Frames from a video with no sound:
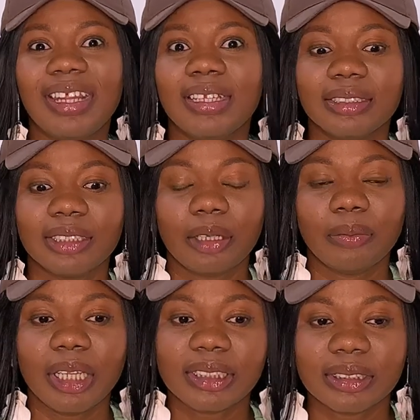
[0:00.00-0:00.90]
things
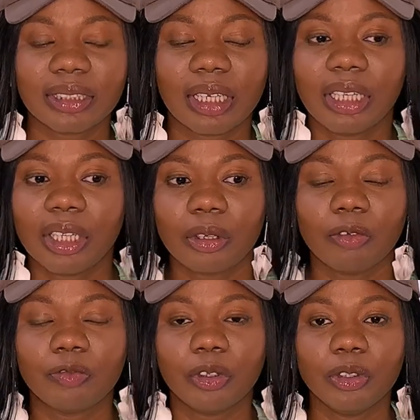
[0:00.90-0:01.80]
and blessings and
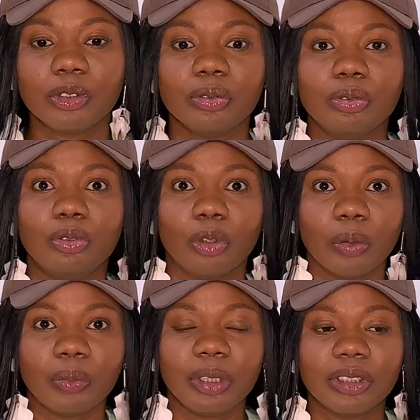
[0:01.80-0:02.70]
income for you to
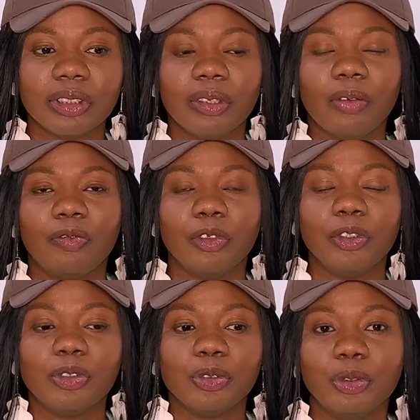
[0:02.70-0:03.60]
dump it or for
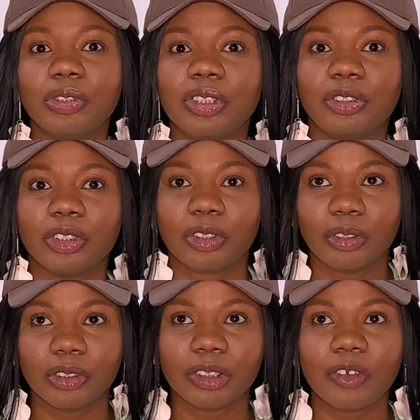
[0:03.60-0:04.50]
you to use it just
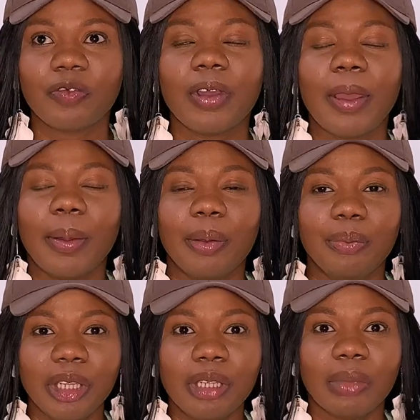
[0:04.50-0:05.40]
on yourself.
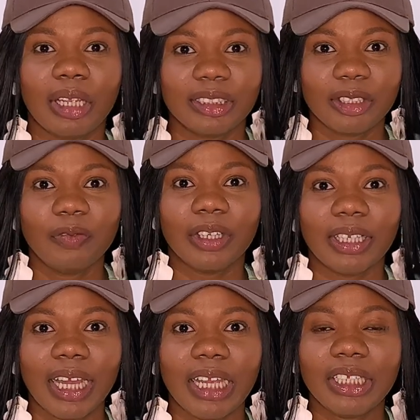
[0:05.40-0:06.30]
Me, myself,
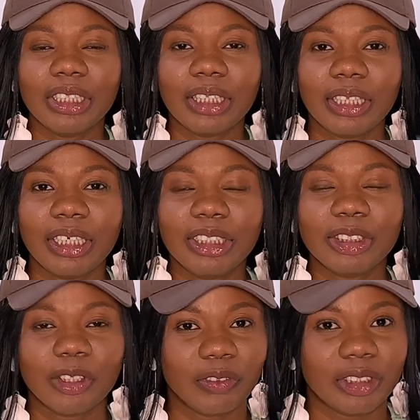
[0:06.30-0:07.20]
and I,
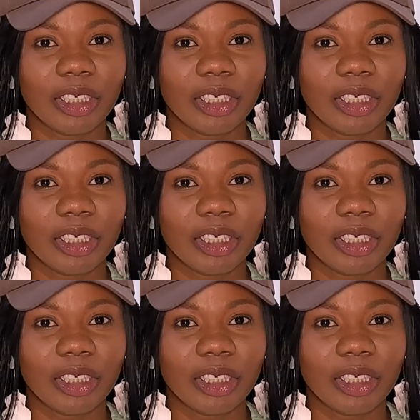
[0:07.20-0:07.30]
trinity of the